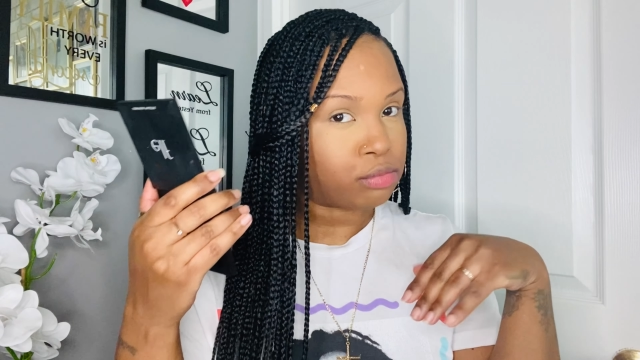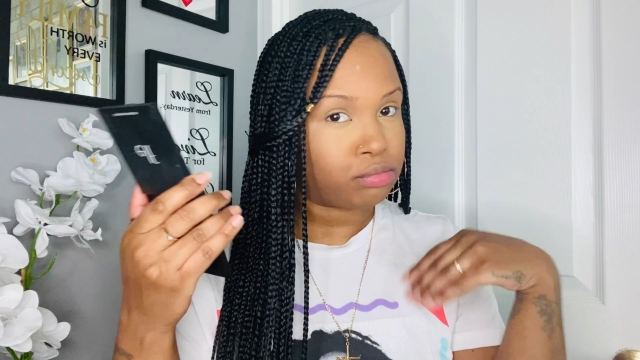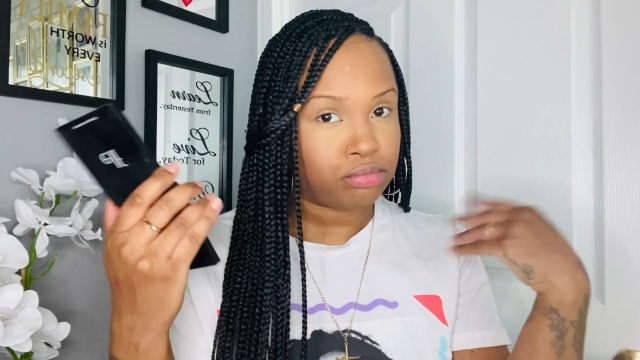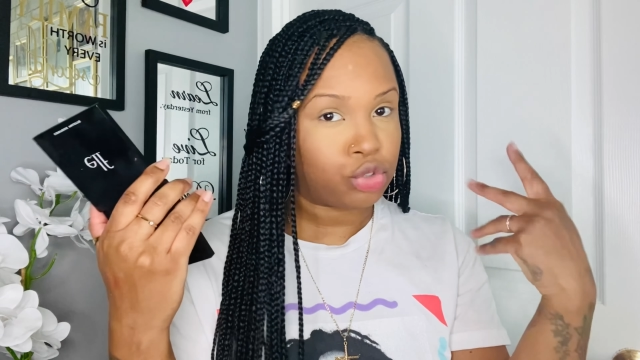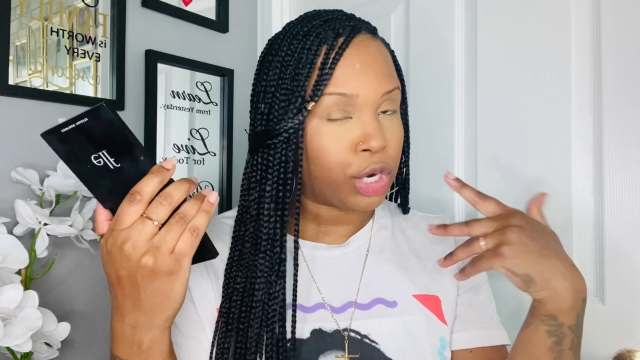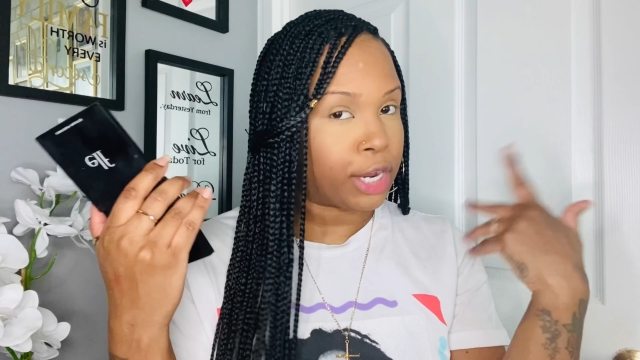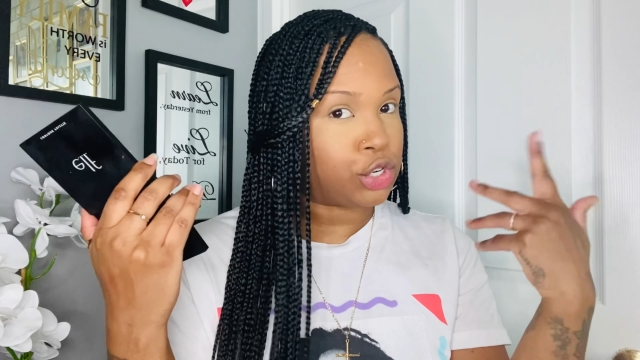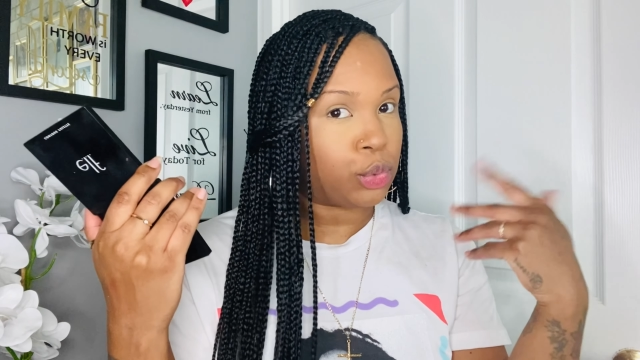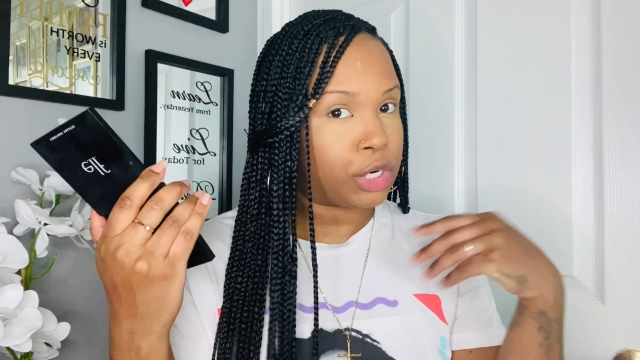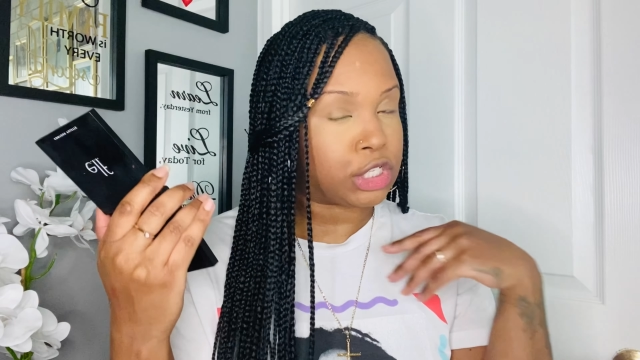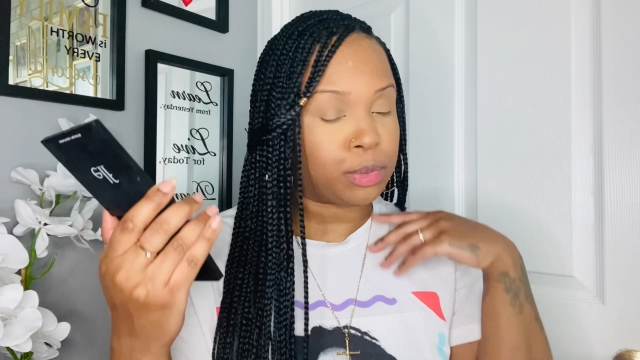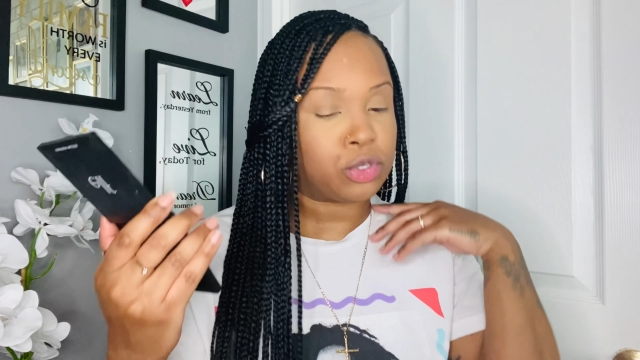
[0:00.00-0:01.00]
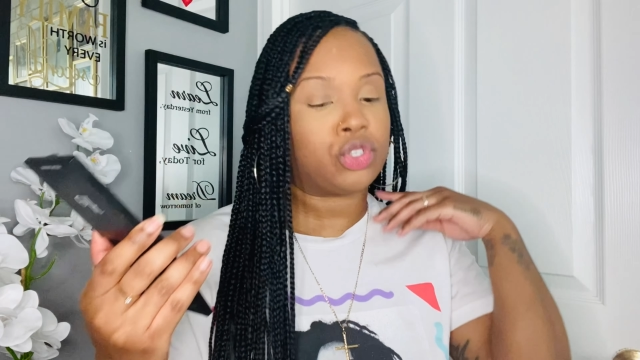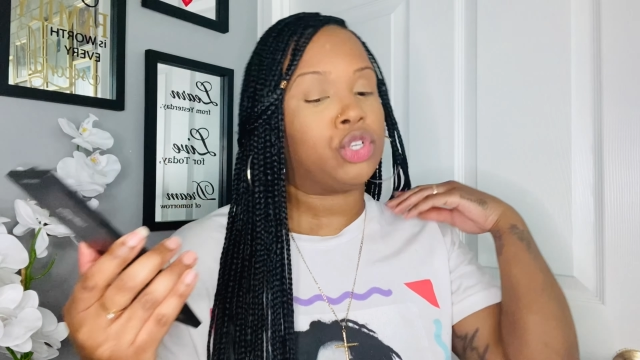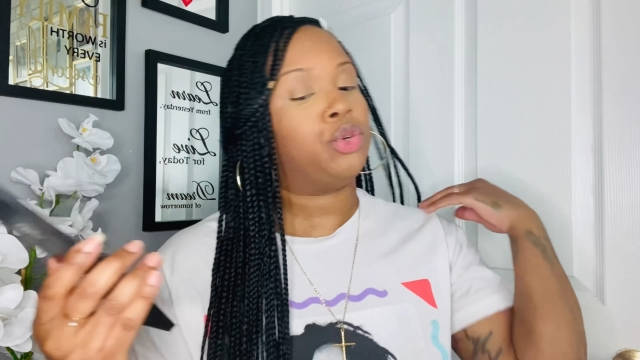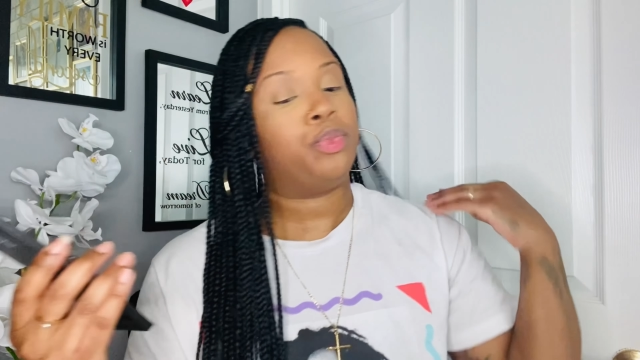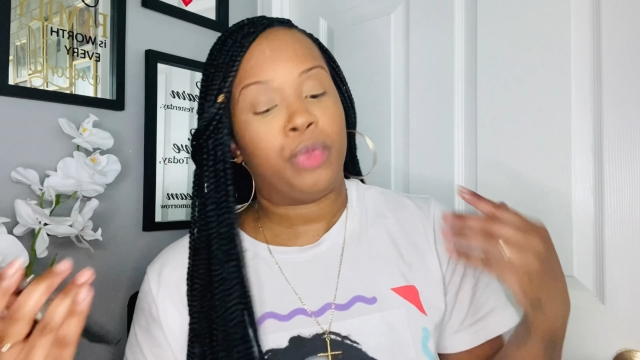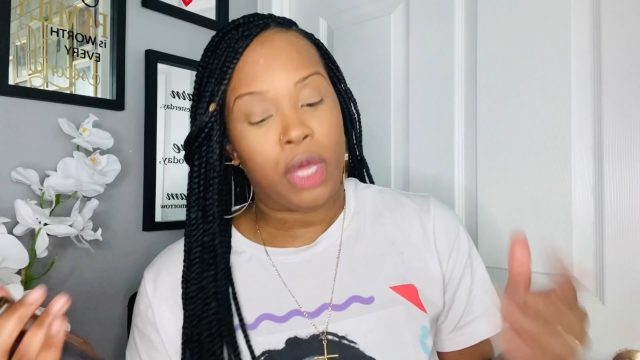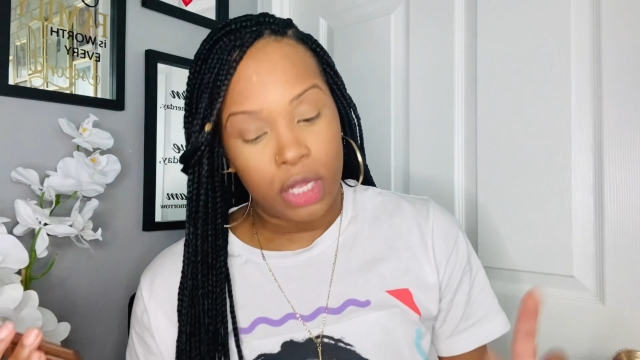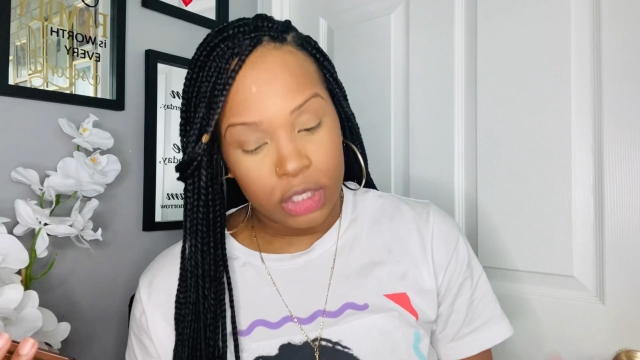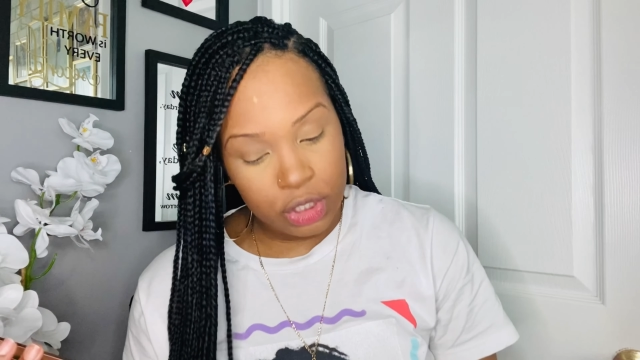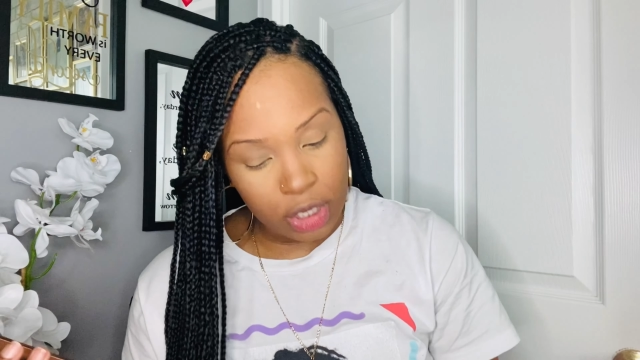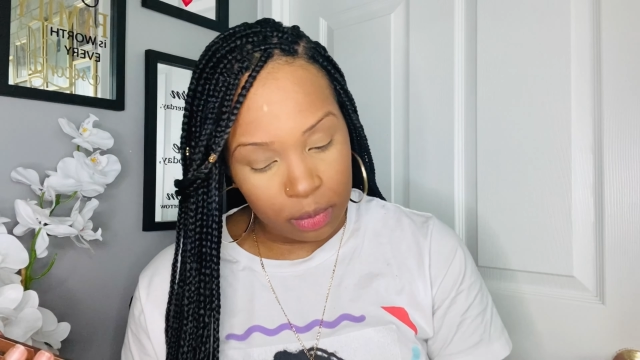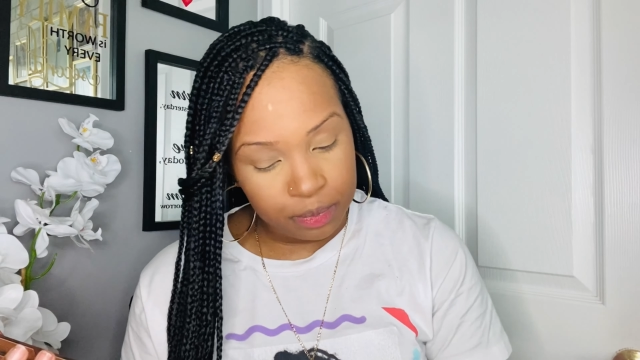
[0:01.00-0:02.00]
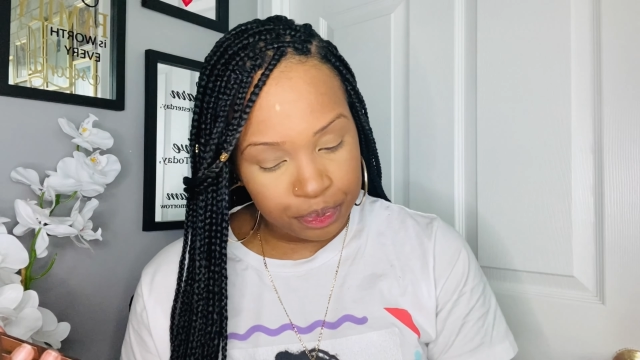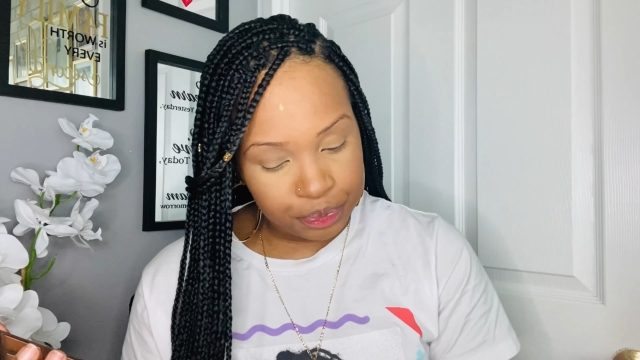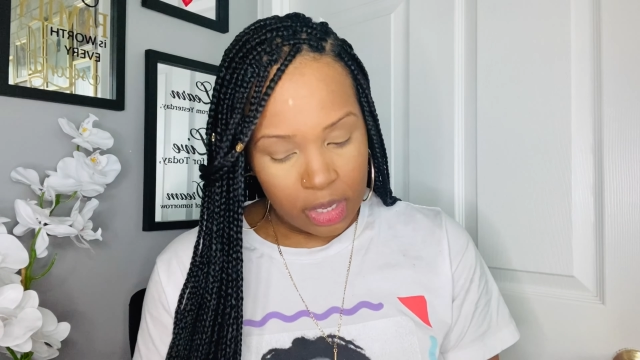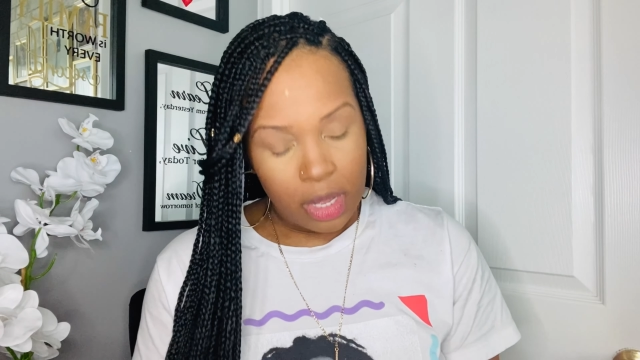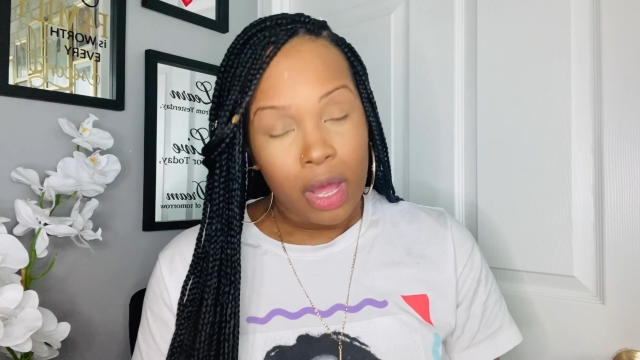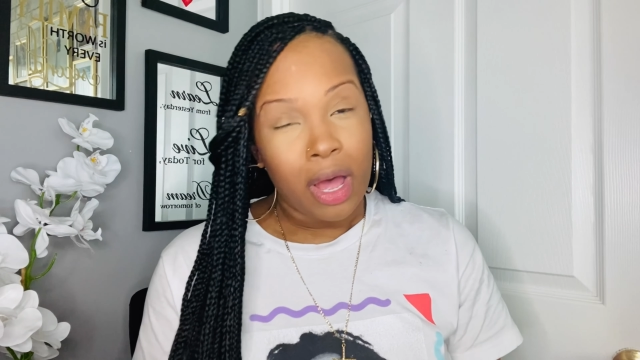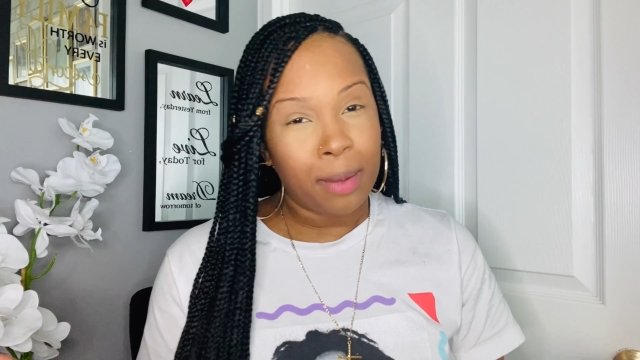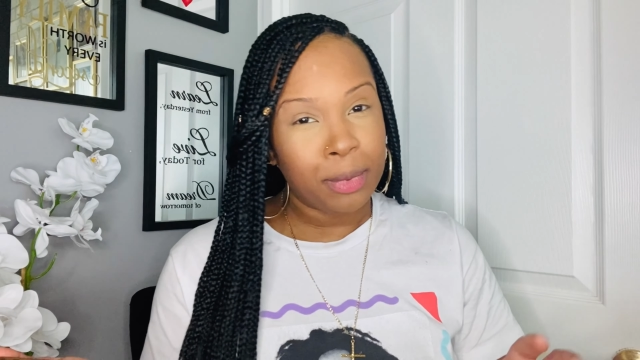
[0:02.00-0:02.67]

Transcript: try to do what it's supposed to do. So I'm